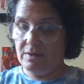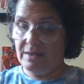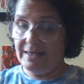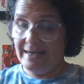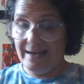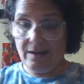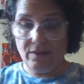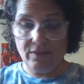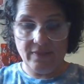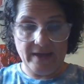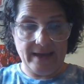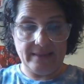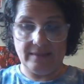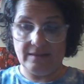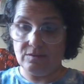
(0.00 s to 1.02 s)
now
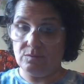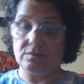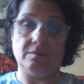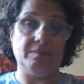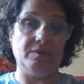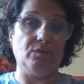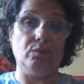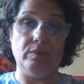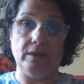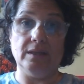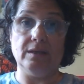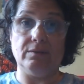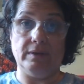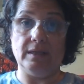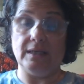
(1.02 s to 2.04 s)
that this one's going to be
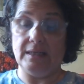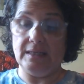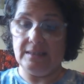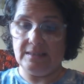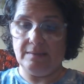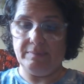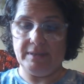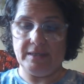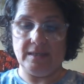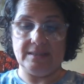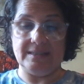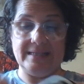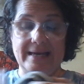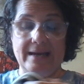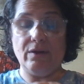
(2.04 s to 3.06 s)
really, really easy, because
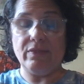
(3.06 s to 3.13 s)
now